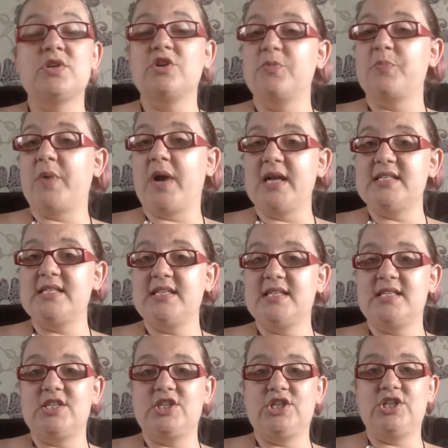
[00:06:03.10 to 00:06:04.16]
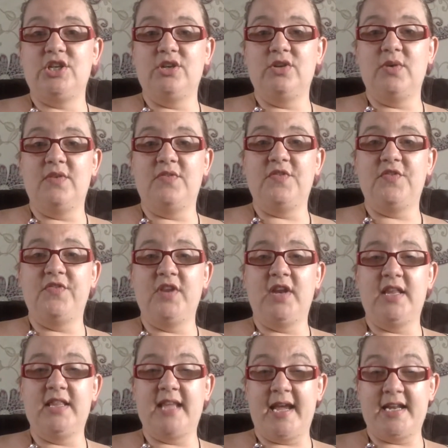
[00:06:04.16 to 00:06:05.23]
good practice too if you feel
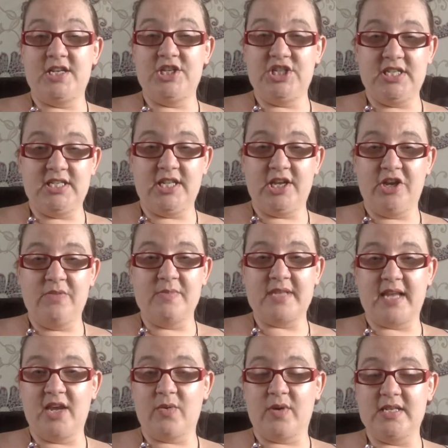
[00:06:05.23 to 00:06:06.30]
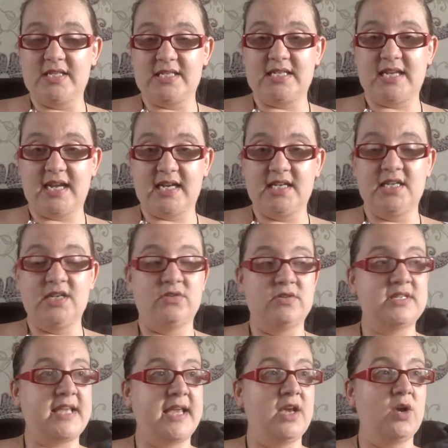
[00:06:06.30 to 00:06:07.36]
like the energy in the home is getting quite stagnant, or
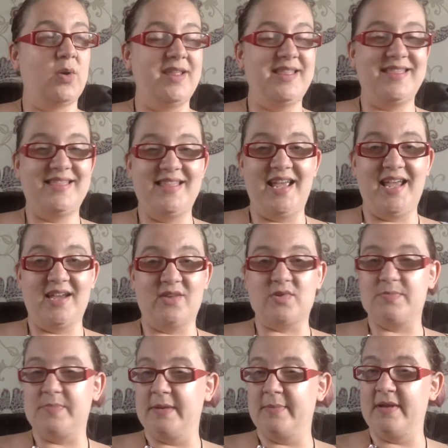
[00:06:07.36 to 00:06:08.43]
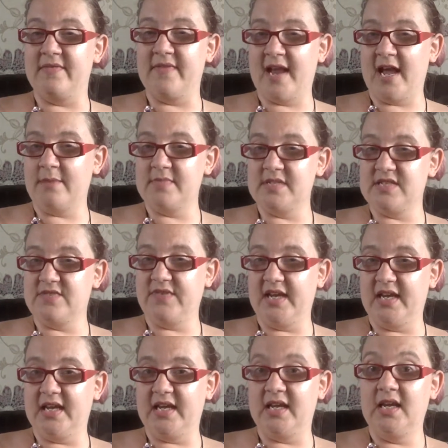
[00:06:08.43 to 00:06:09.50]
it's getting quite thick, or there's been a bit of an
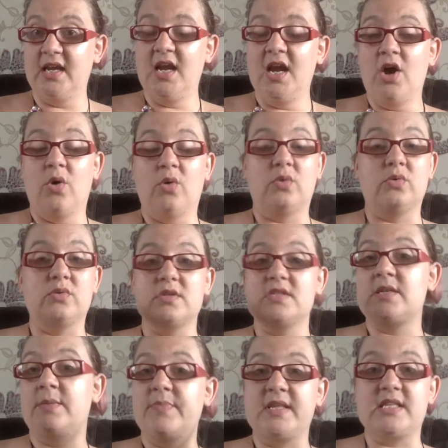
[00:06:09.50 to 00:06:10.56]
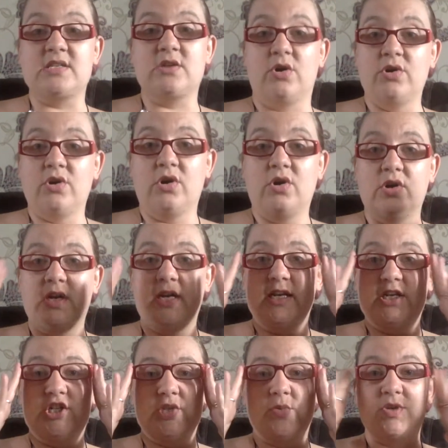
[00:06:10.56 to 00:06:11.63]
atmosphere, or something's gone on and
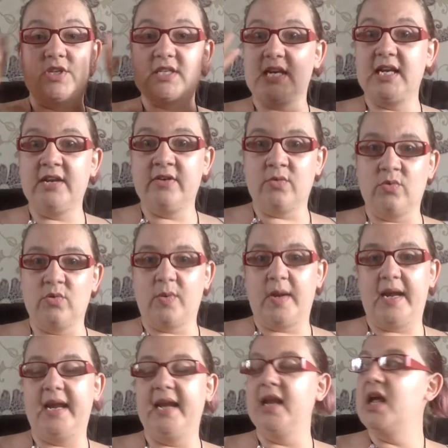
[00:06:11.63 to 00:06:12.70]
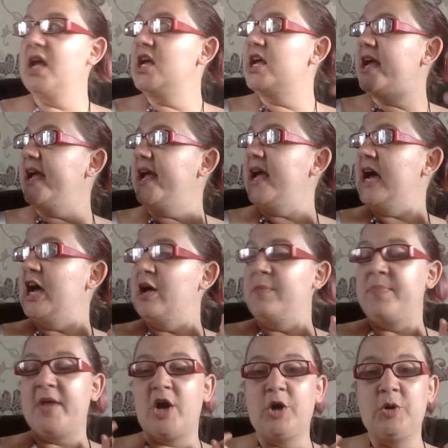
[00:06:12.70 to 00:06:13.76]
you just want to clear it all away.
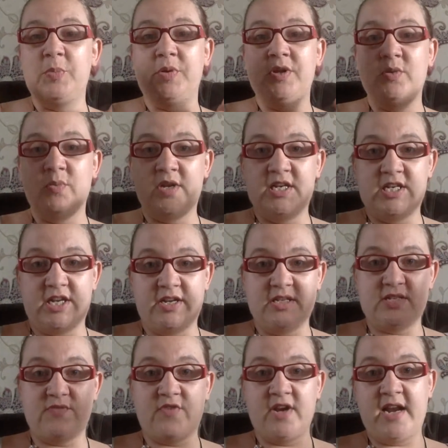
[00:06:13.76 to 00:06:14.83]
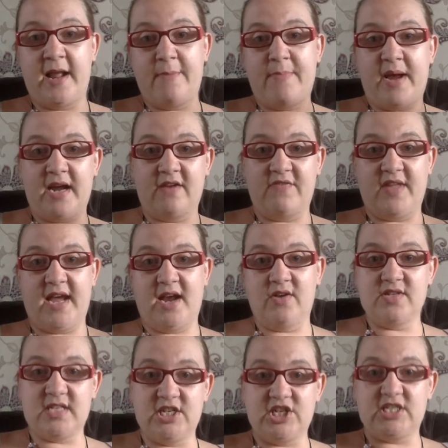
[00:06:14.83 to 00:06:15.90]
Open windows front and back of the
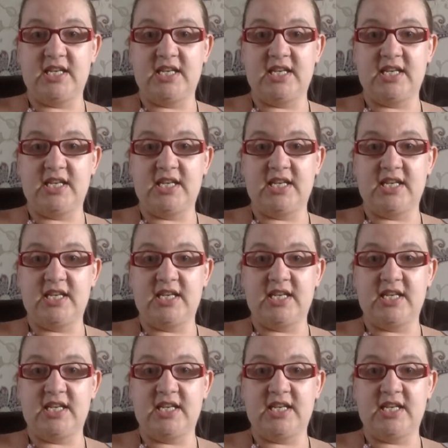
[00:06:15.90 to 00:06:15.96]
house and just